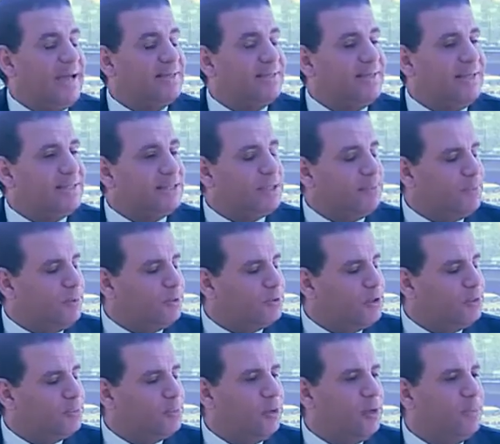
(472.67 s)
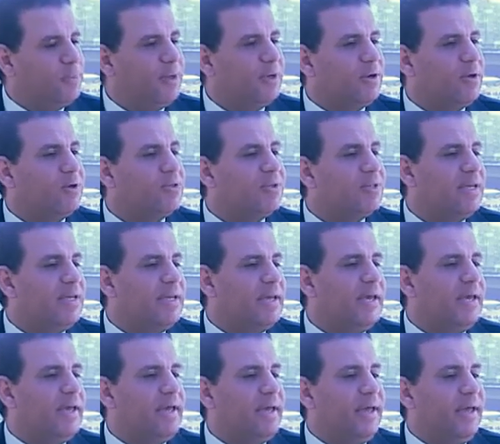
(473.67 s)
that's an important point, because the
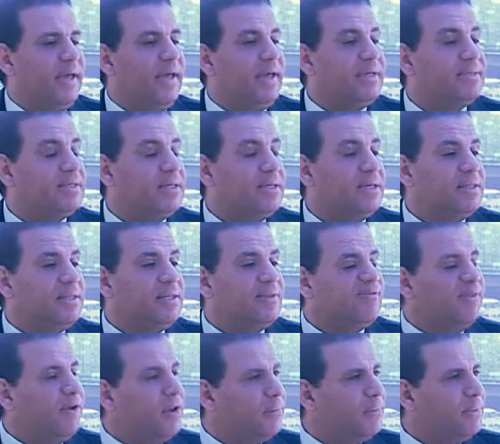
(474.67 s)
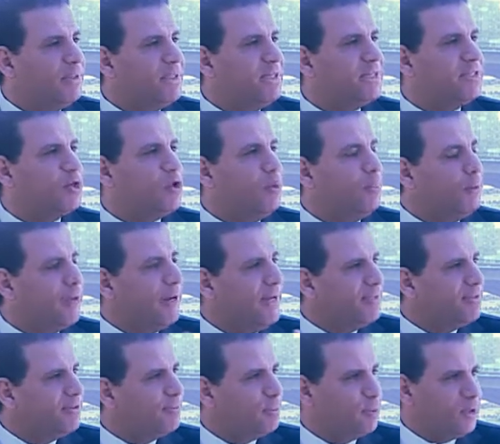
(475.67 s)
development is a
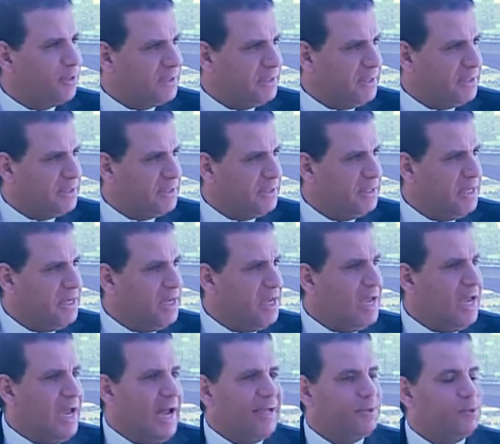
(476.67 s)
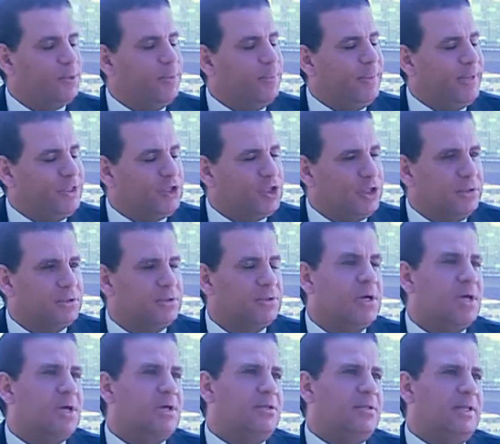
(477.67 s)
comprehensive process. As we mentioned,
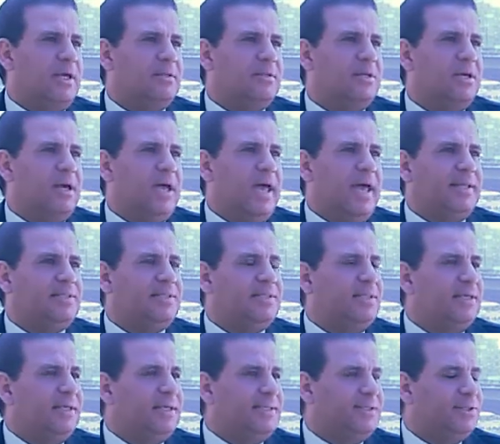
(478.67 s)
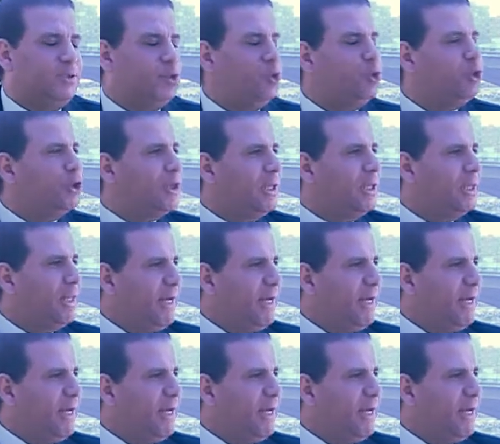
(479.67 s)
that it's social